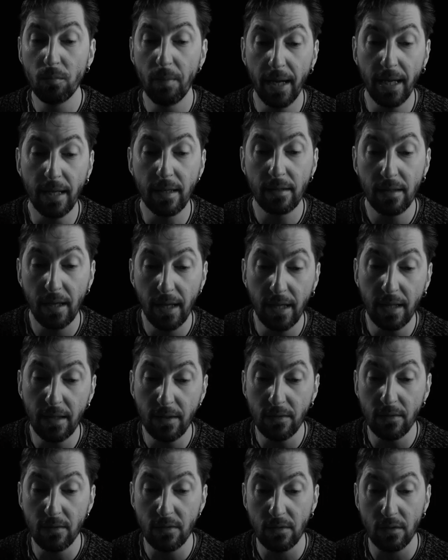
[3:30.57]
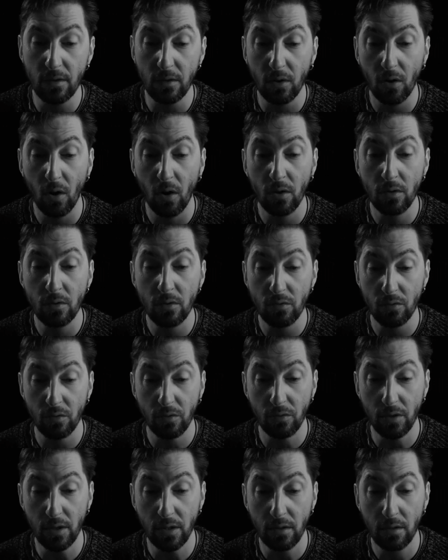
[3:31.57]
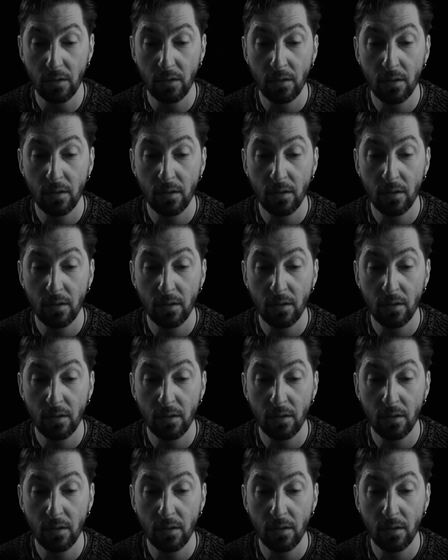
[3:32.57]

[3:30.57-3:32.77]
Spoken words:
maintains the contrary,